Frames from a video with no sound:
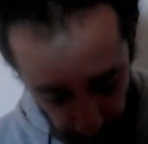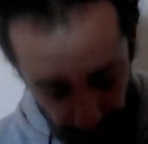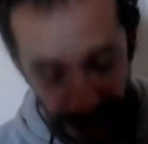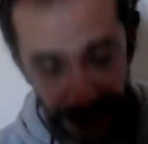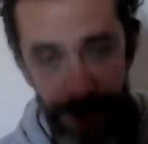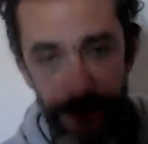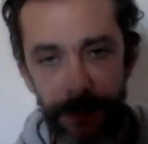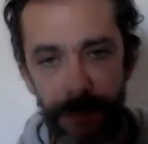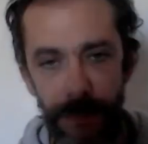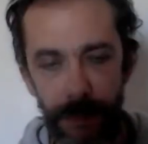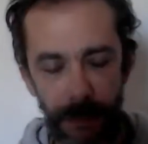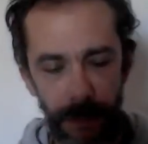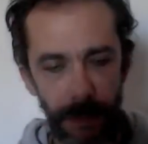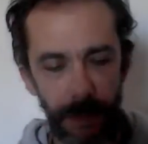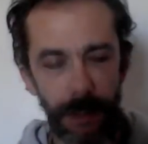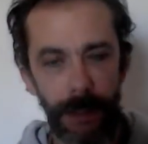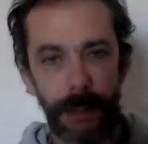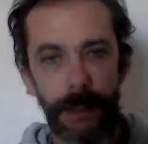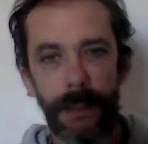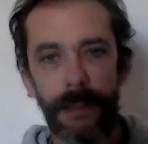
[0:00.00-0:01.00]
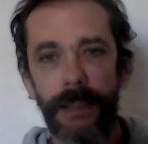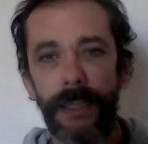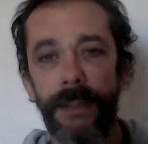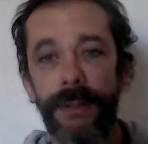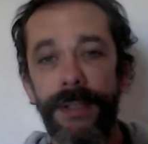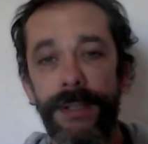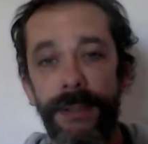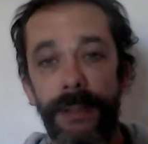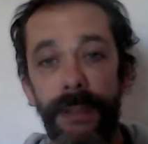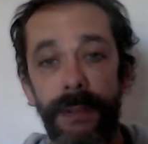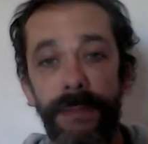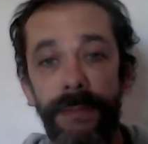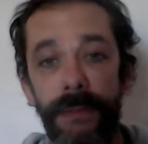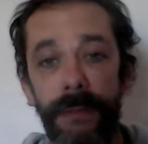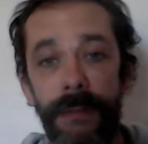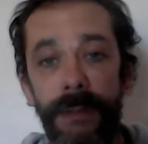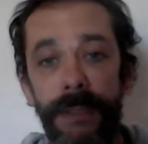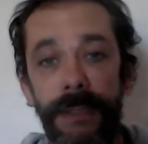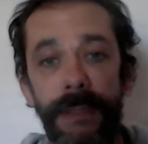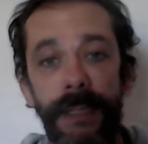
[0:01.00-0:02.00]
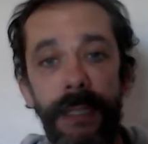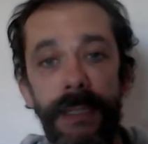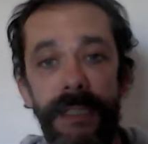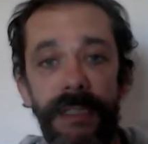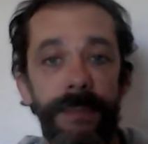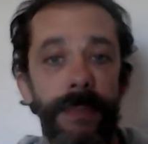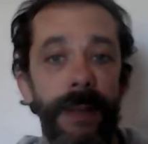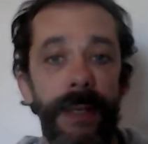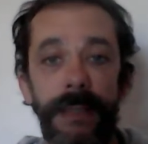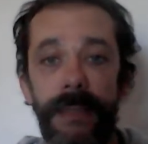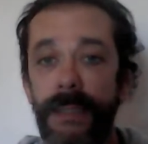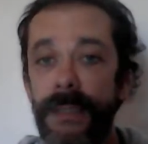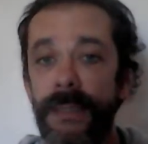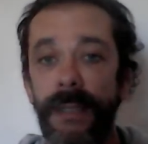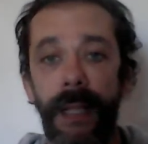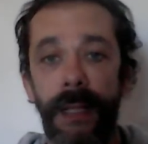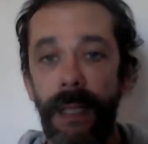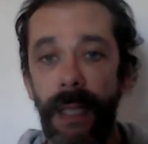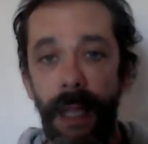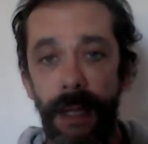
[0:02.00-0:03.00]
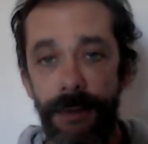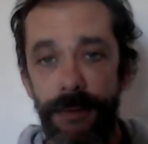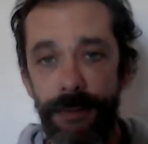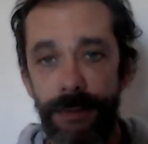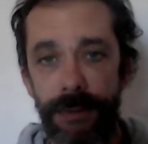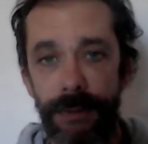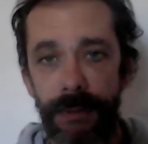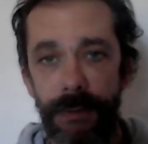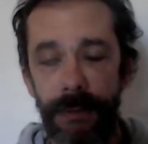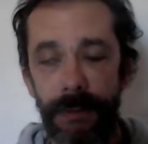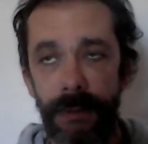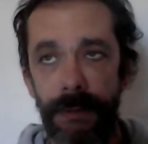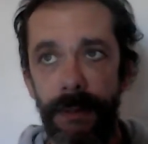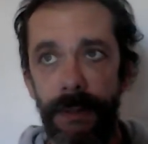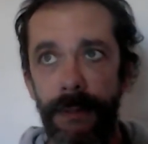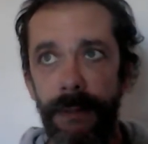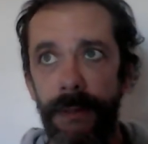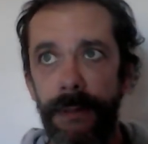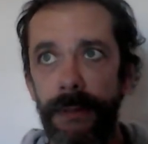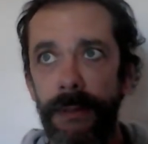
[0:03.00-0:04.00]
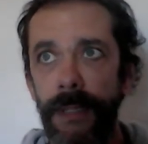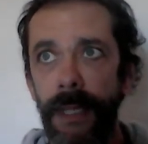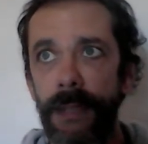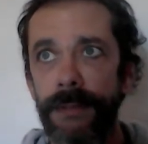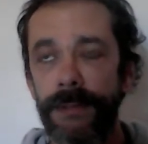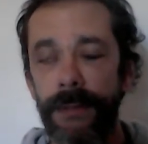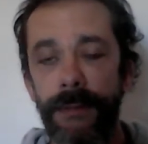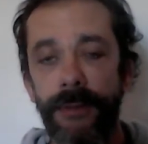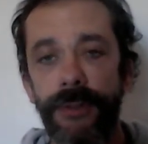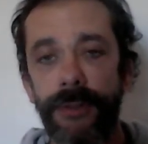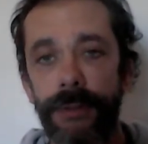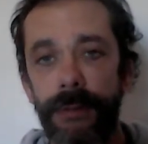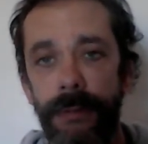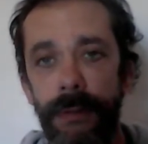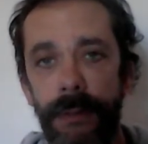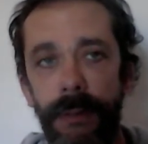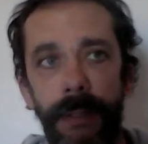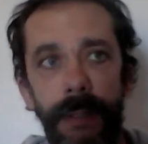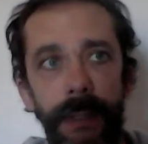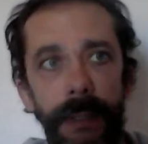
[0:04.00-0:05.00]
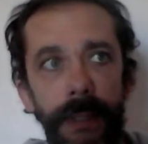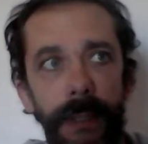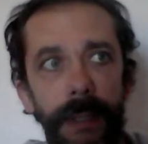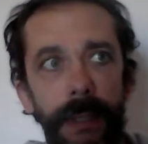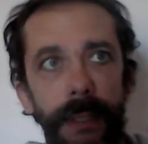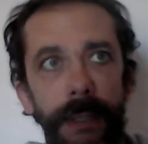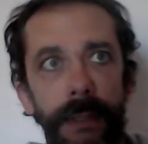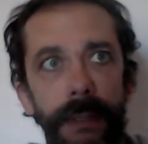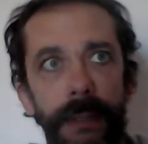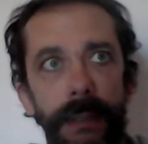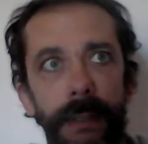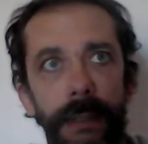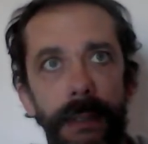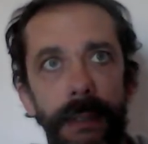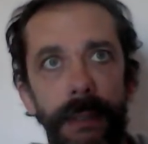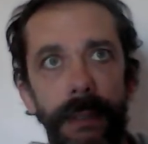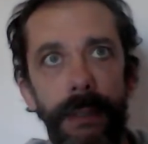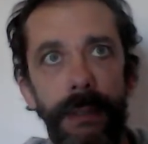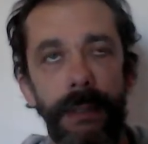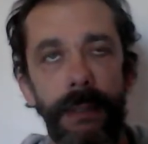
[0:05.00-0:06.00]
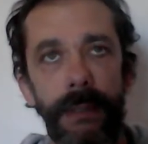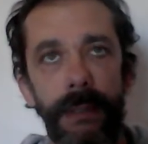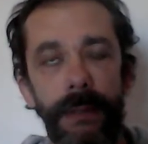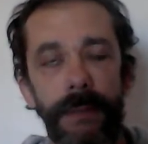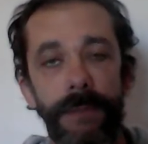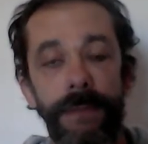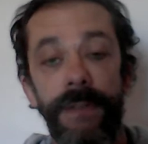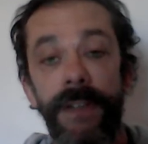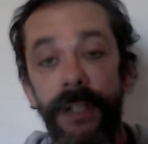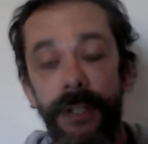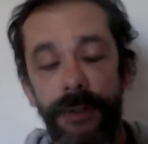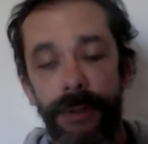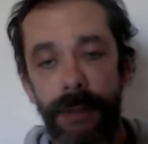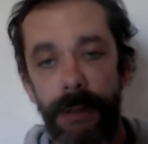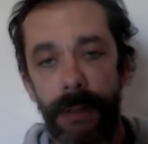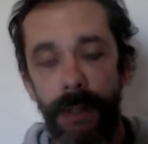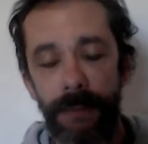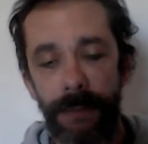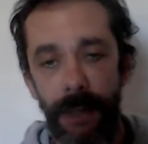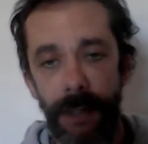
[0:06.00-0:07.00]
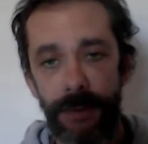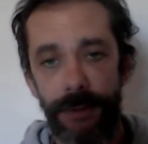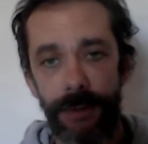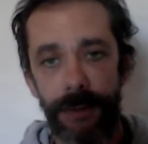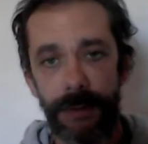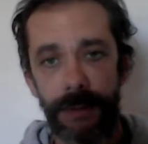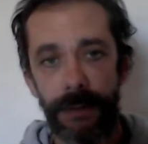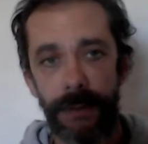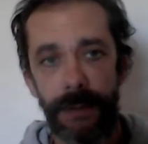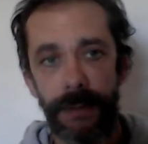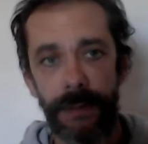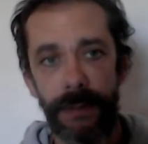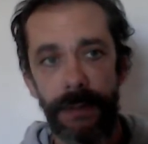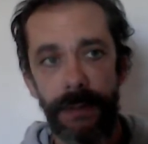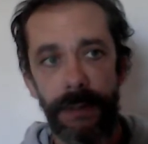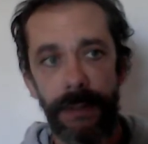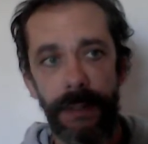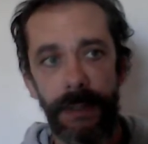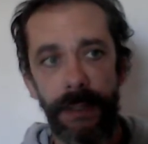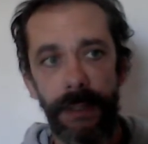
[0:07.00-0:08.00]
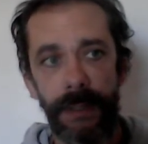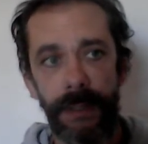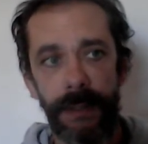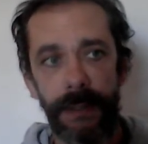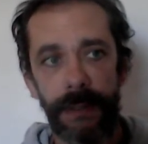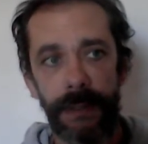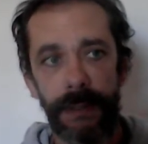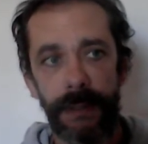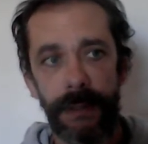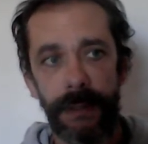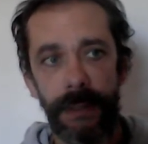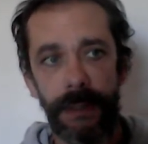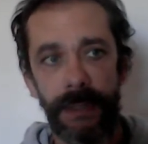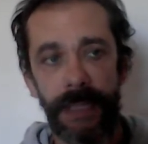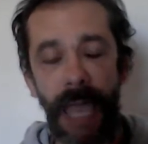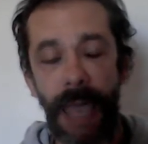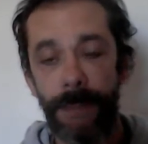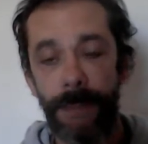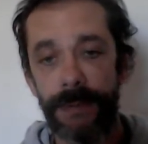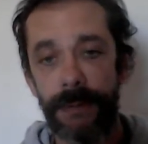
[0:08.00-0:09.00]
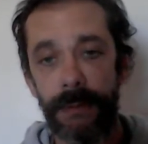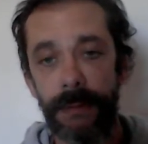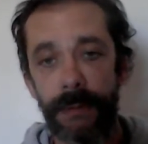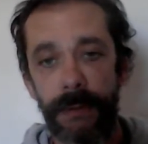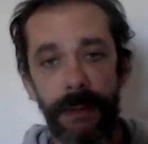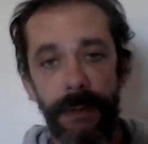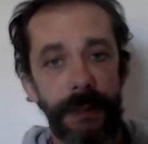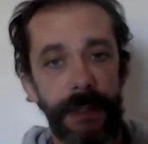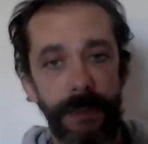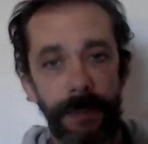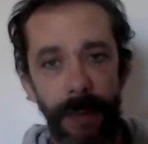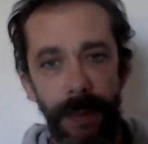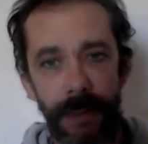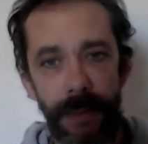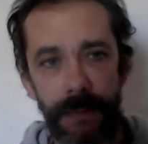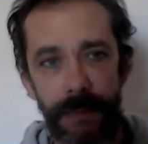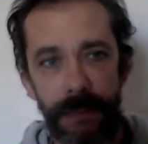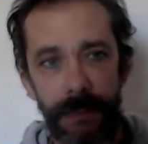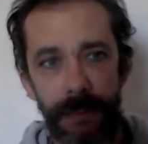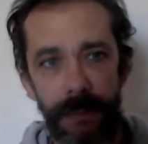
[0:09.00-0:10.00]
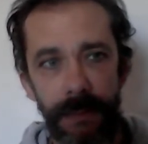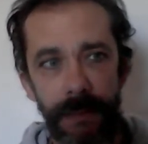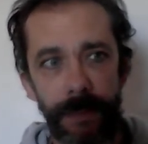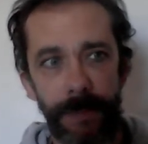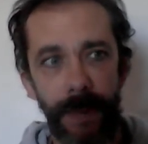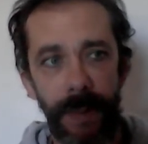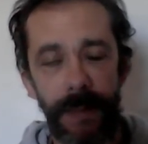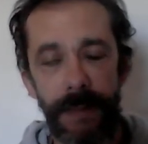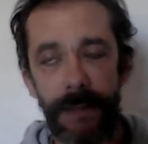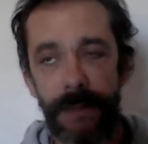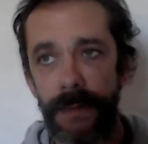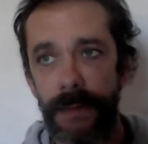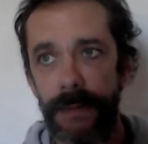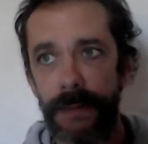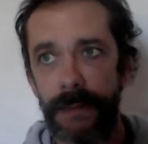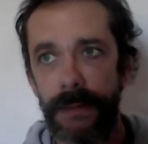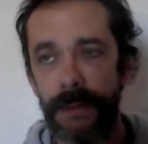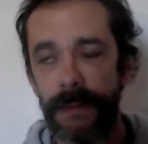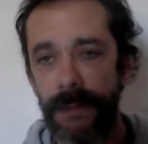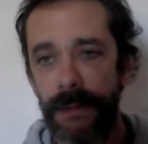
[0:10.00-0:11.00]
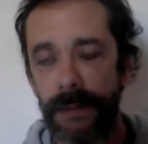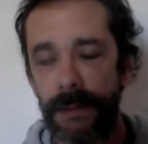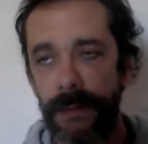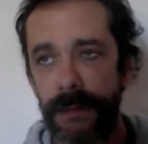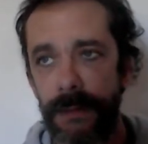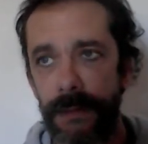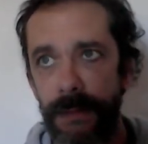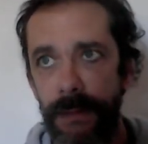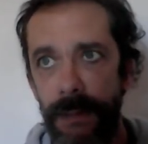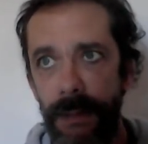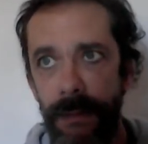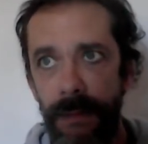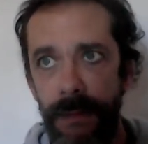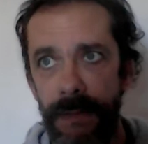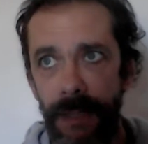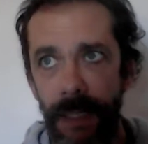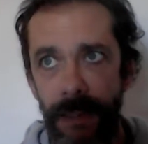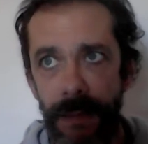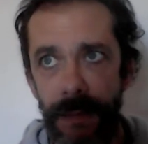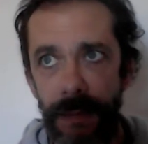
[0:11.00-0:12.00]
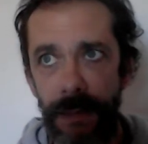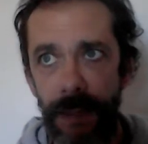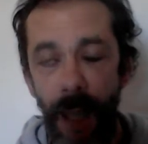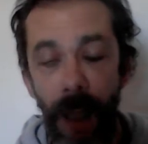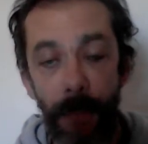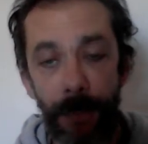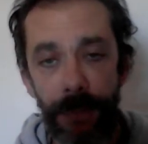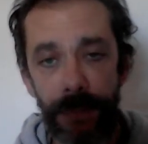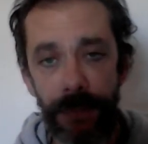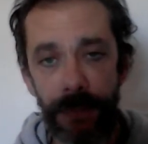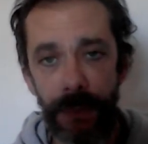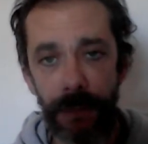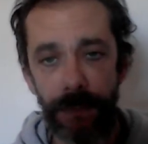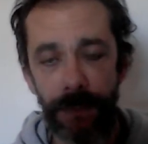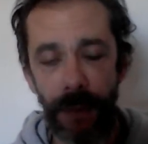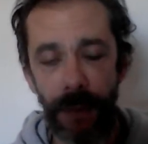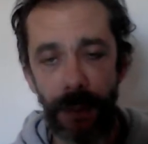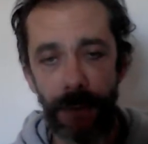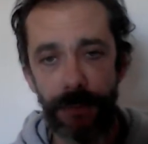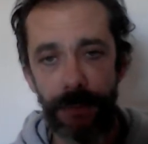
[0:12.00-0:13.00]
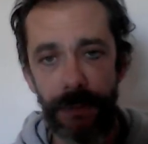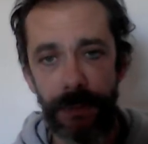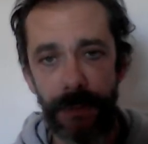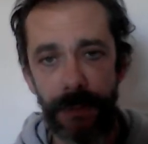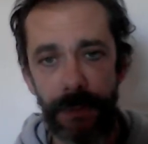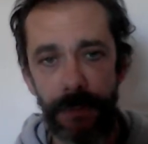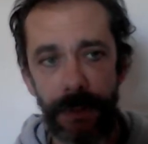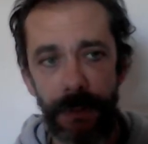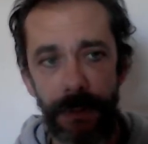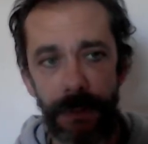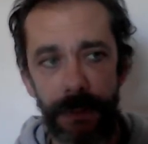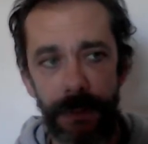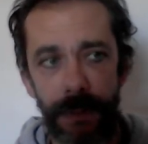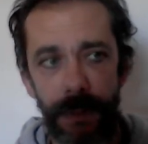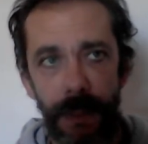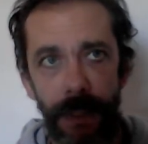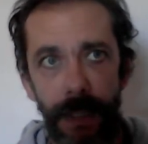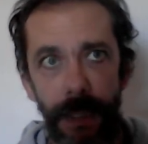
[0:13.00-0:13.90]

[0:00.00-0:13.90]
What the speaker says: But there is a difference in that space is not conscious. So the essential feature of consciousness is absent in space. Space is in a sense the opposite of consciousness, because